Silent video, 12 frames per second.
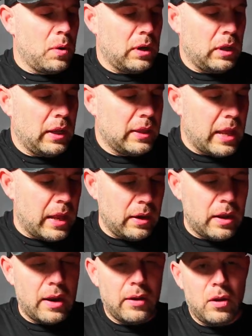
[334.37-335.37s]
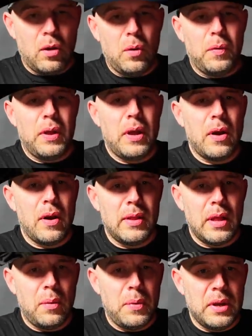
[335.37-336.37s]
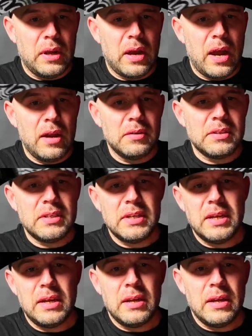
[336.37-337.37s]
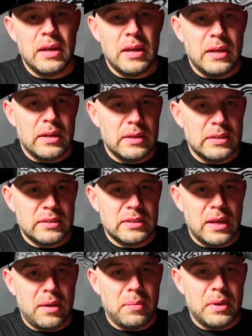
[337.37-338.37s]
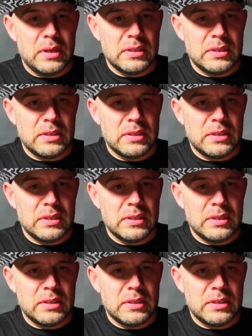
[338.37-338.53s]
We're going to let that kind of go there, and then we can kind of see some